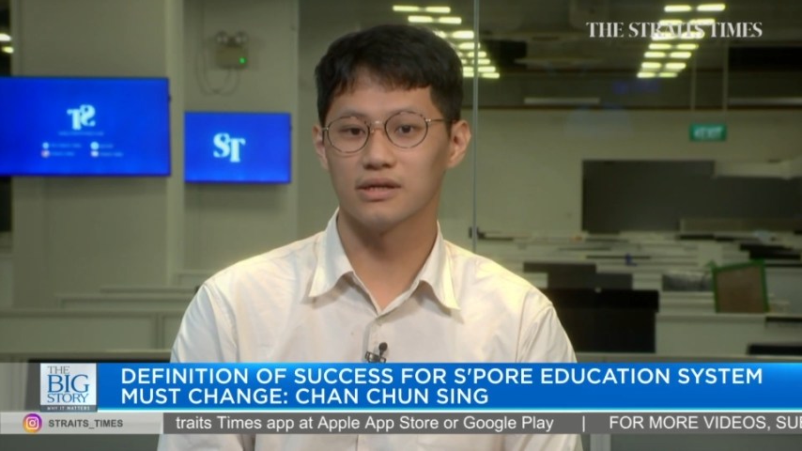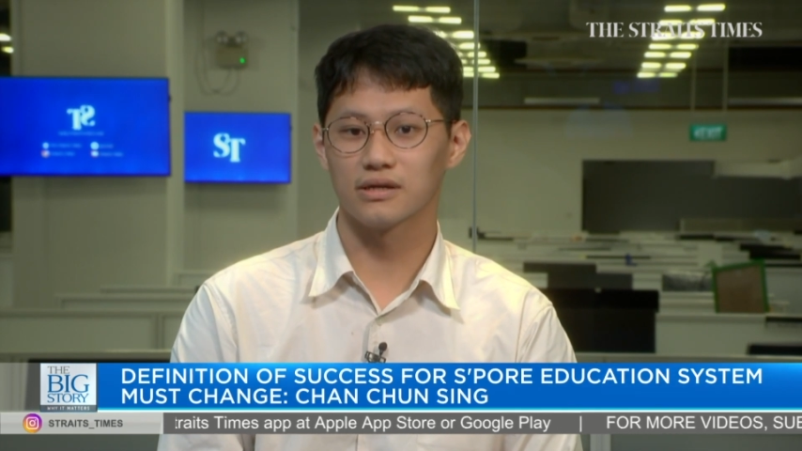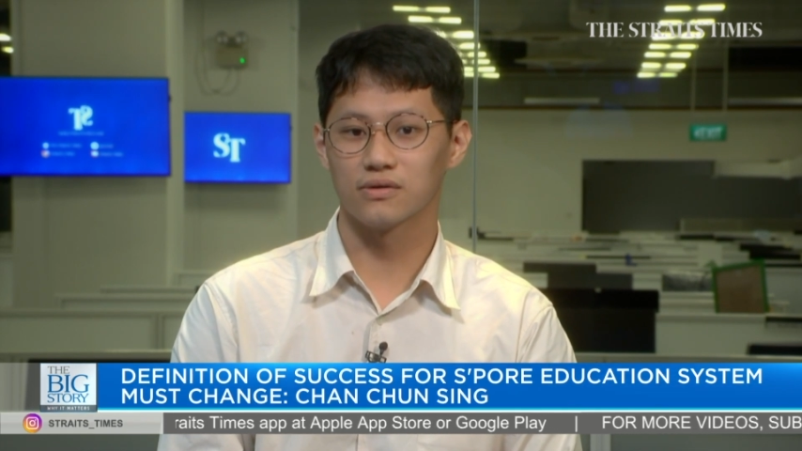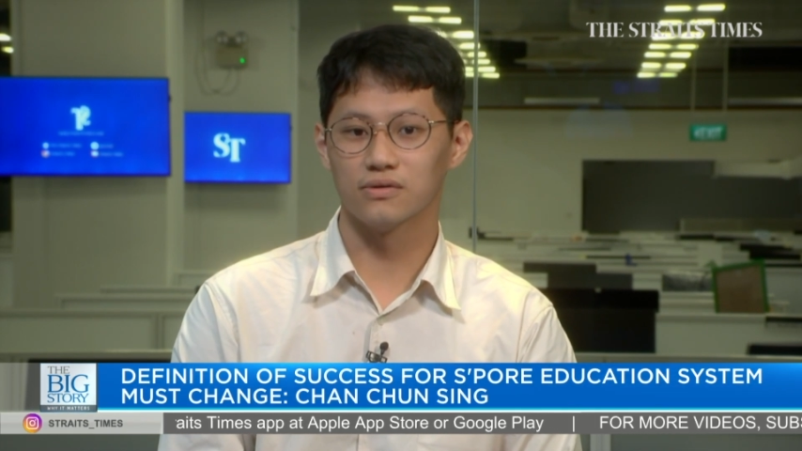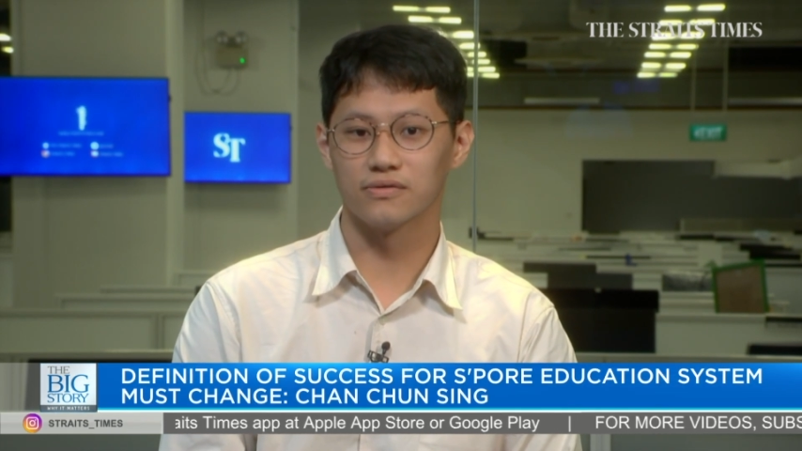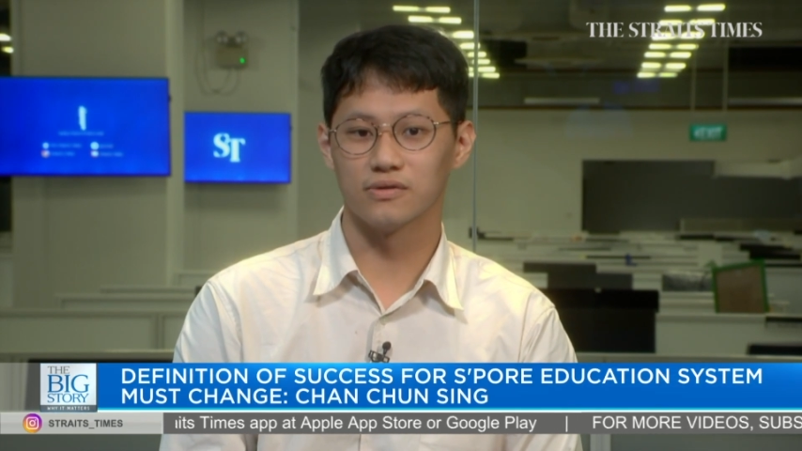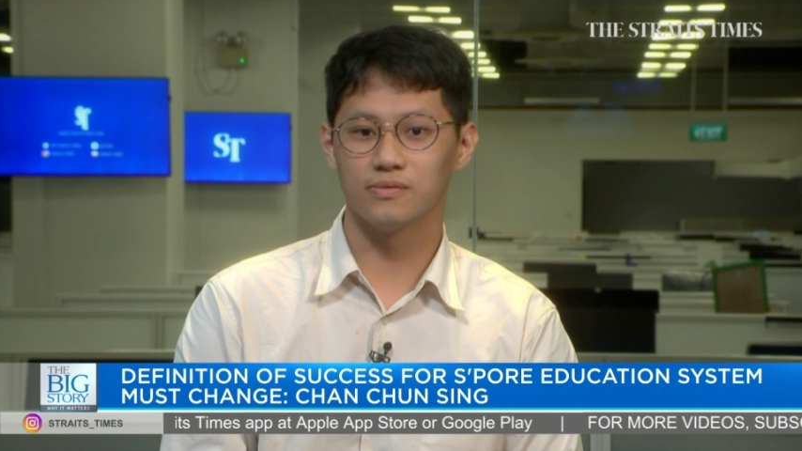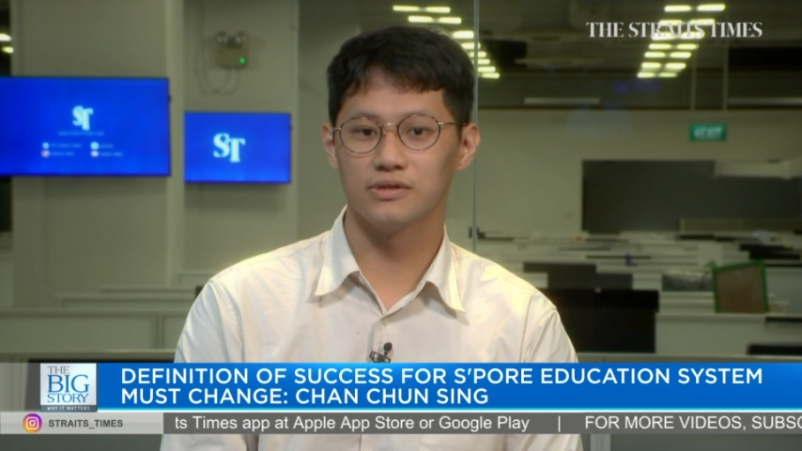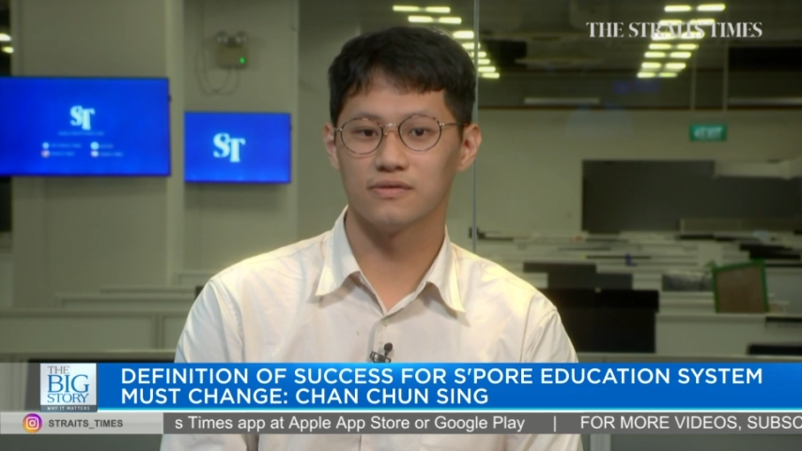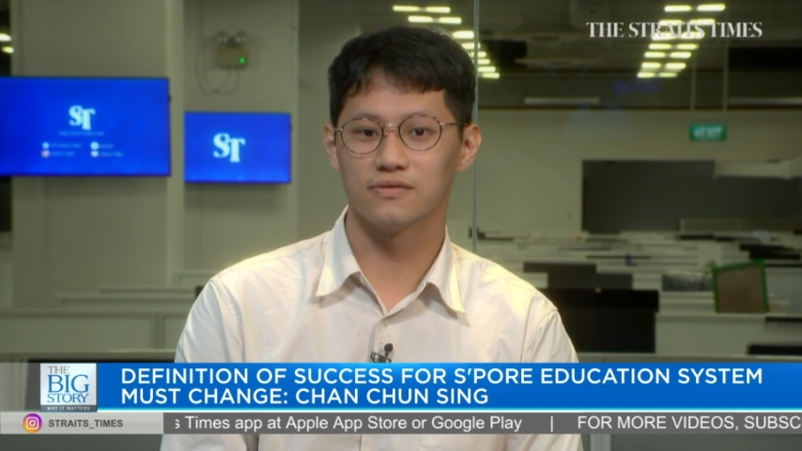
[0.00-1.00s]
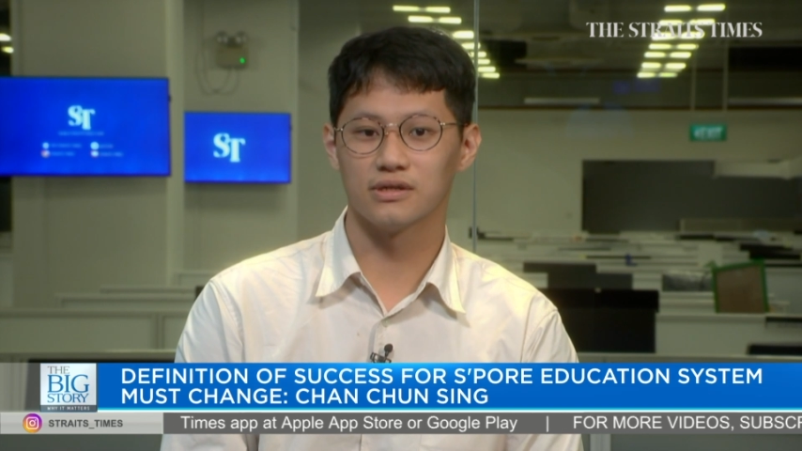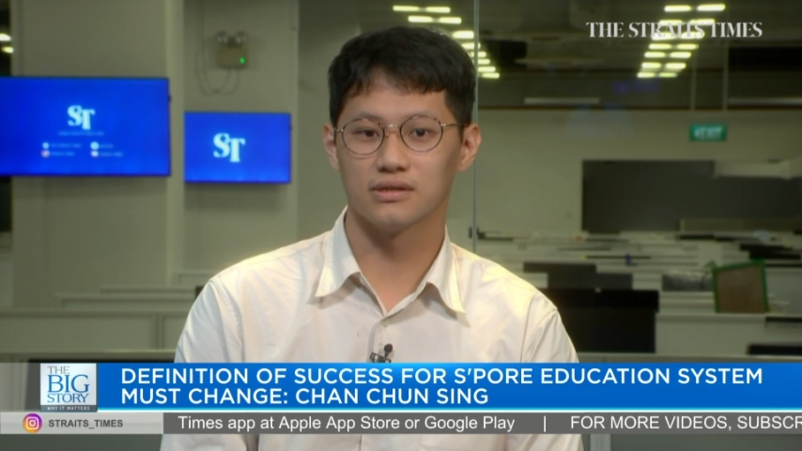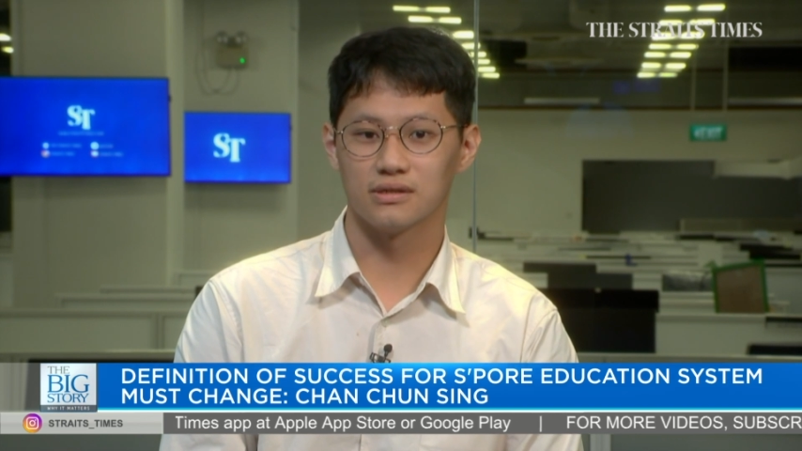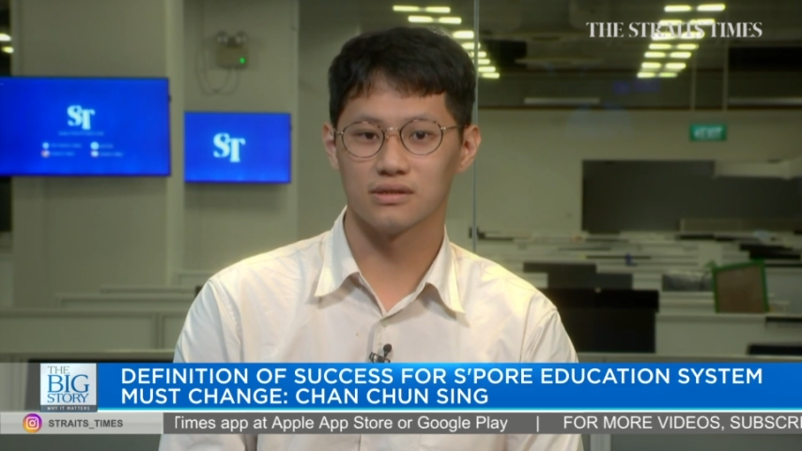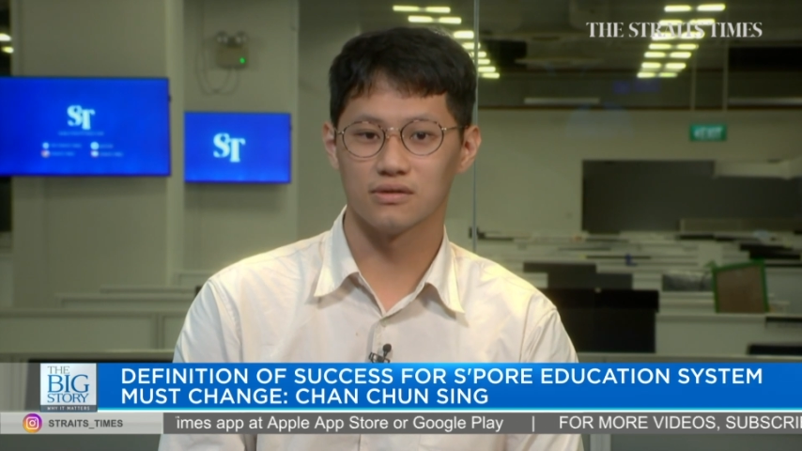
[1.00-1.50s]
let go of the
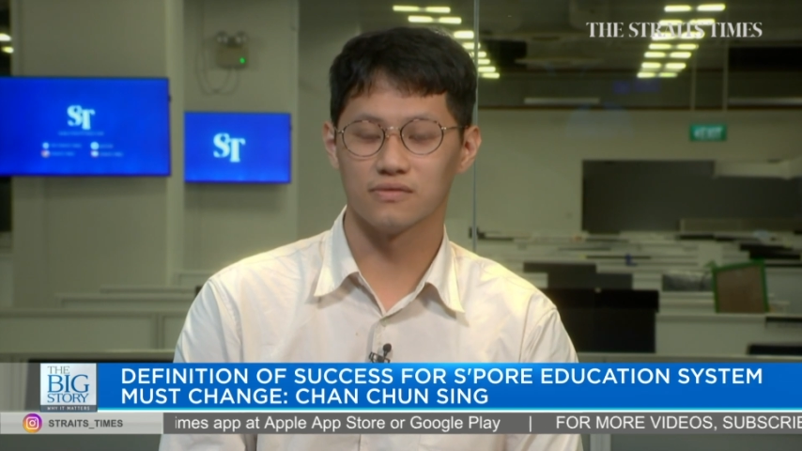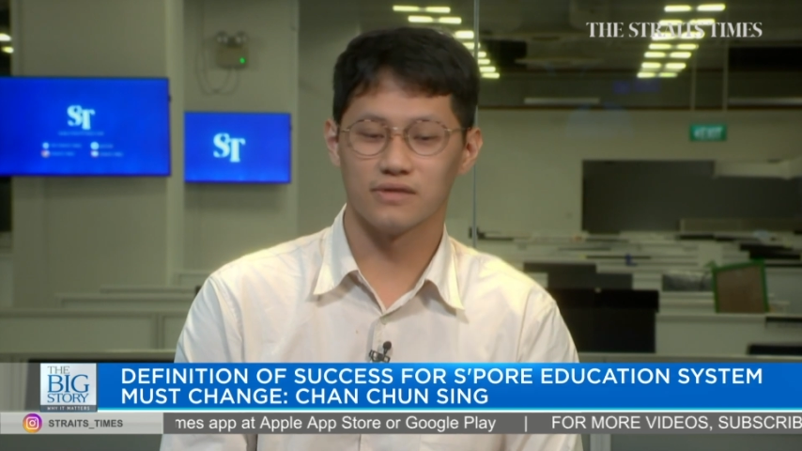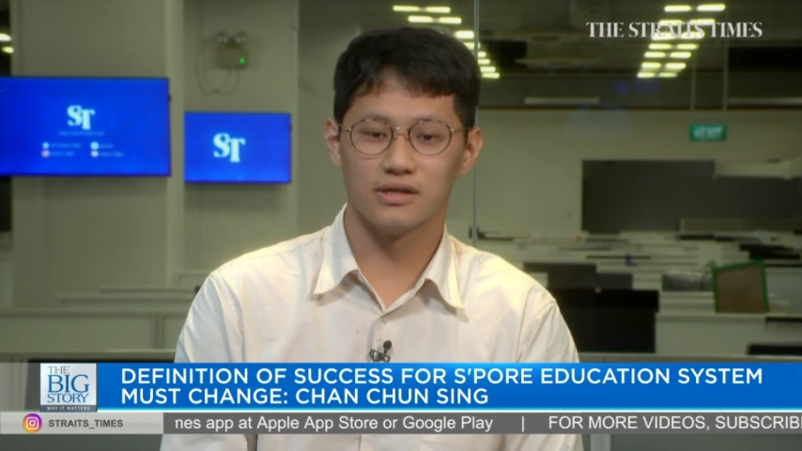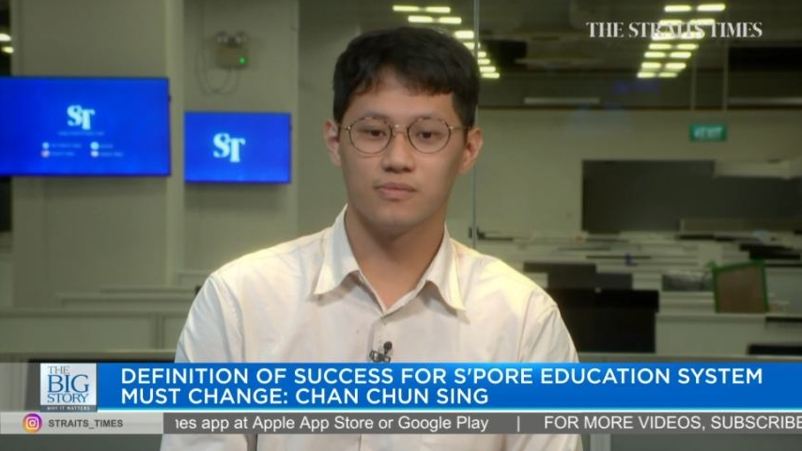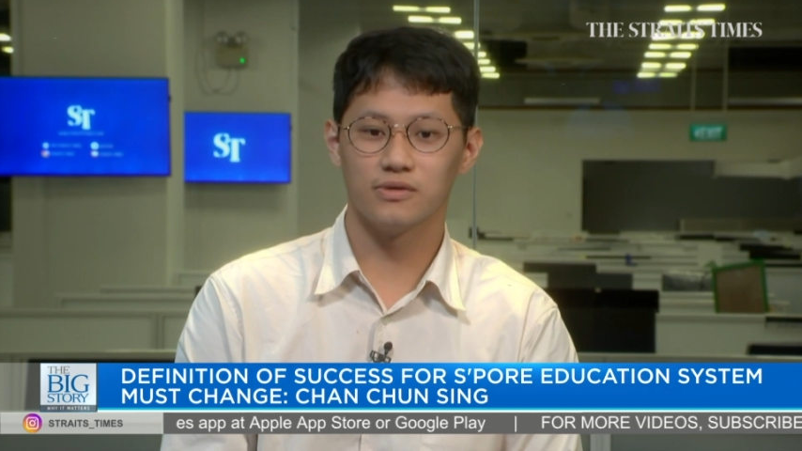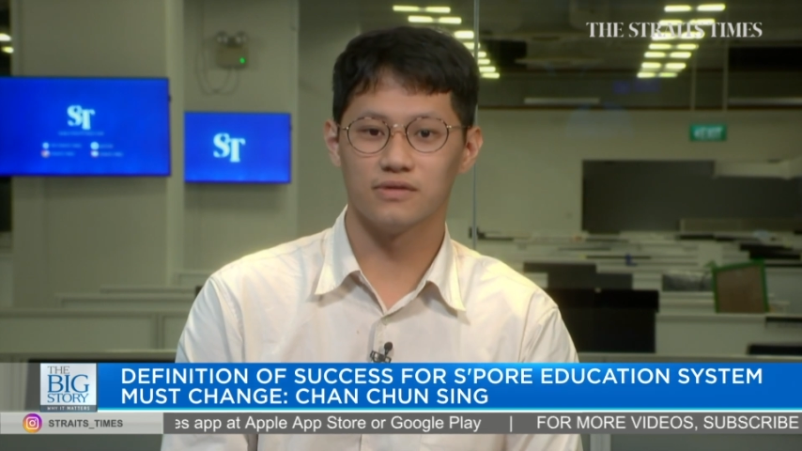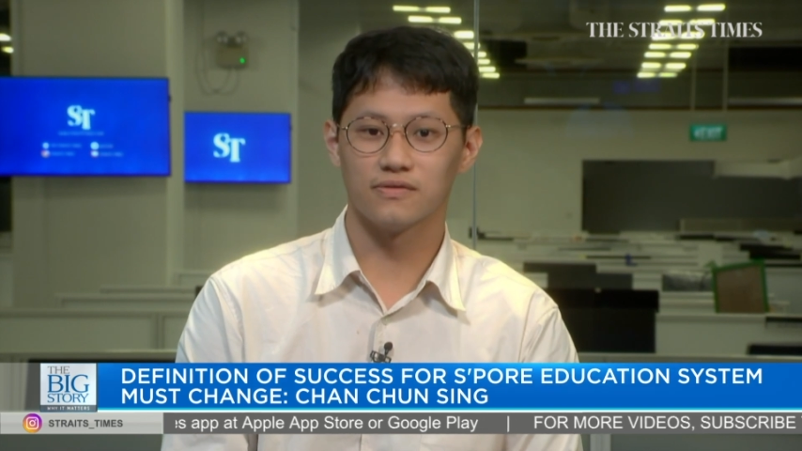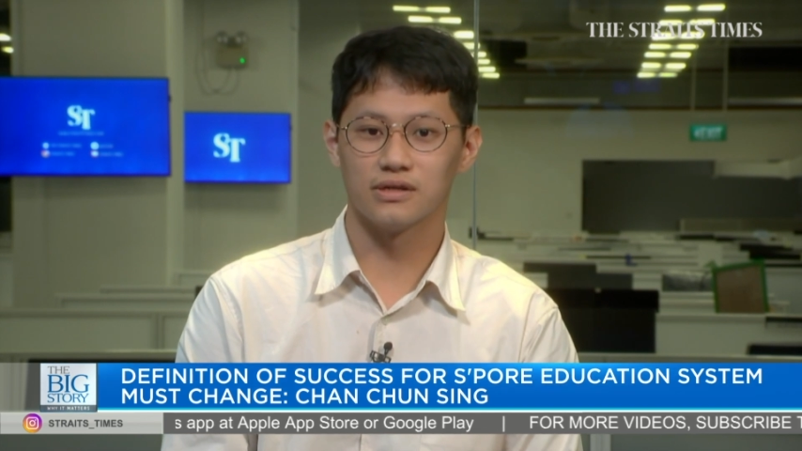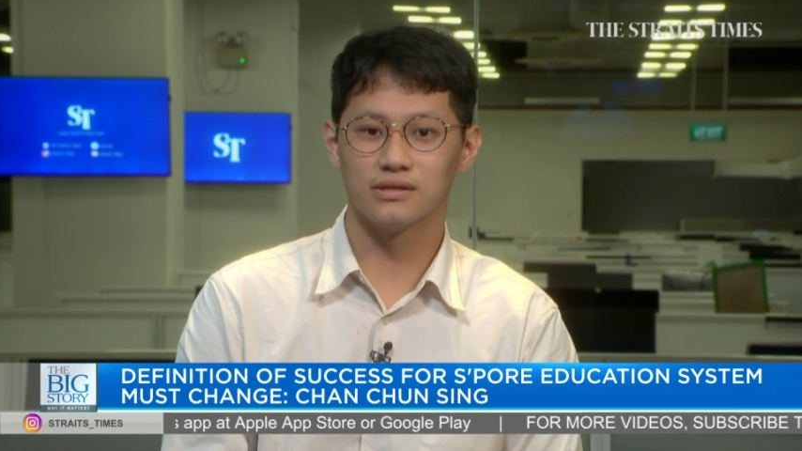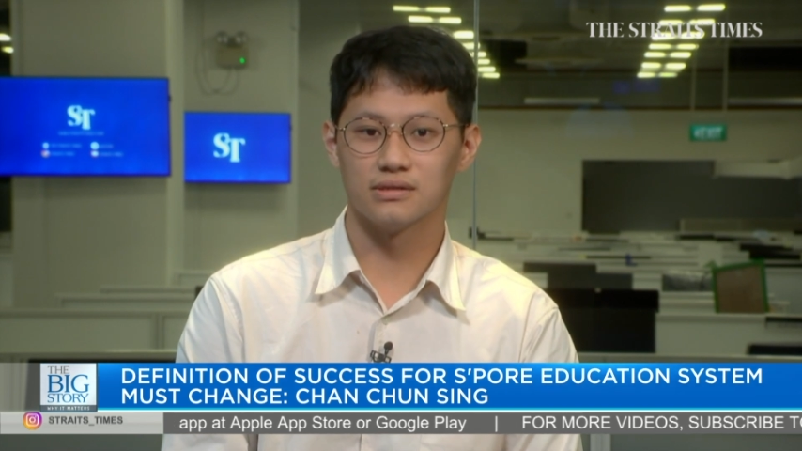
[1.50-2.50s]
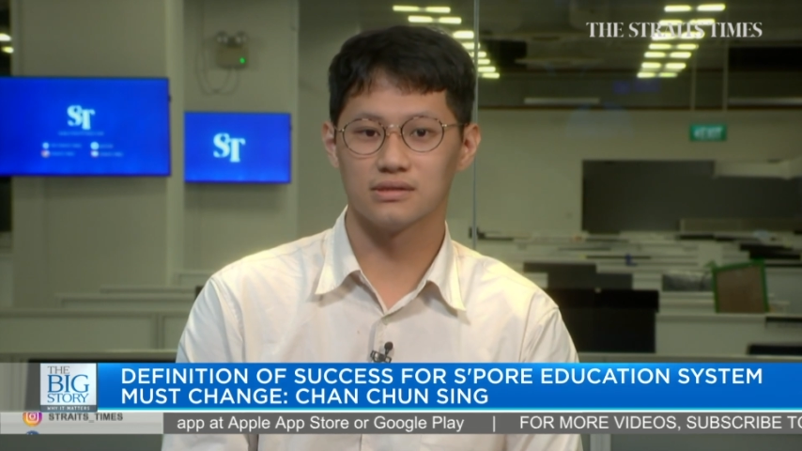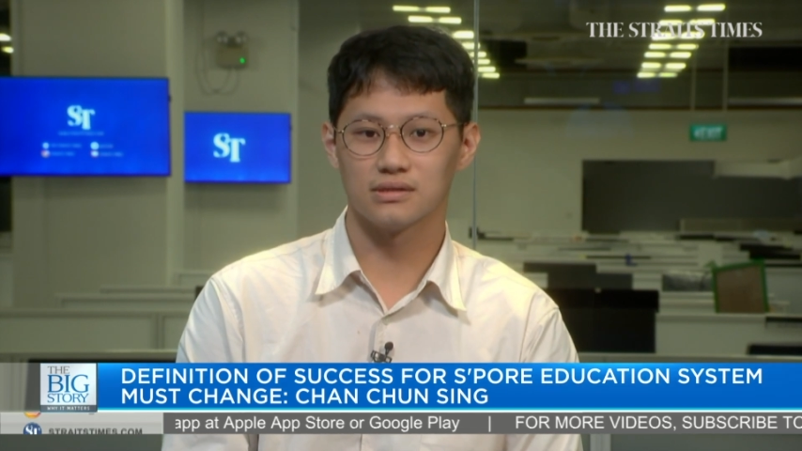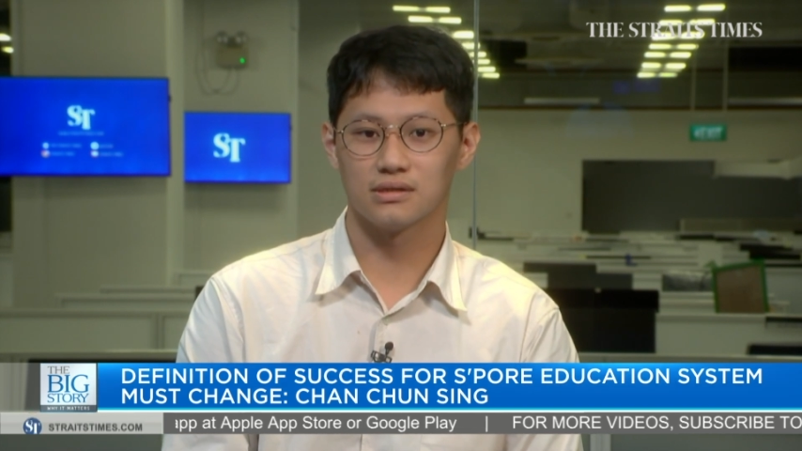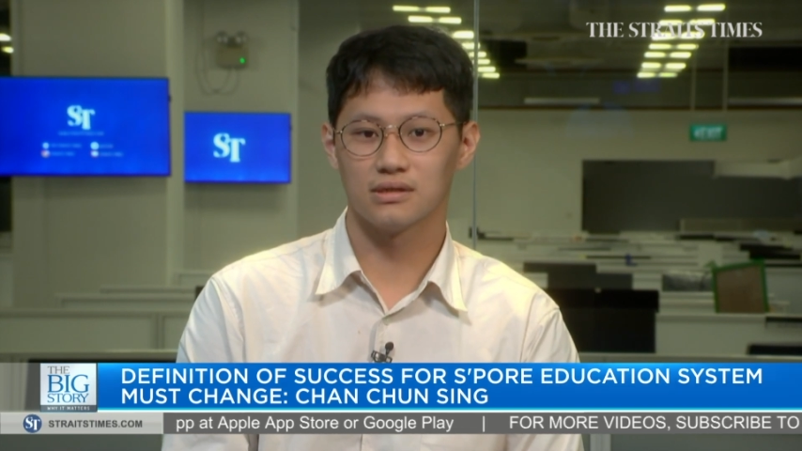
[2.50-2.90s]
predefined of any predefined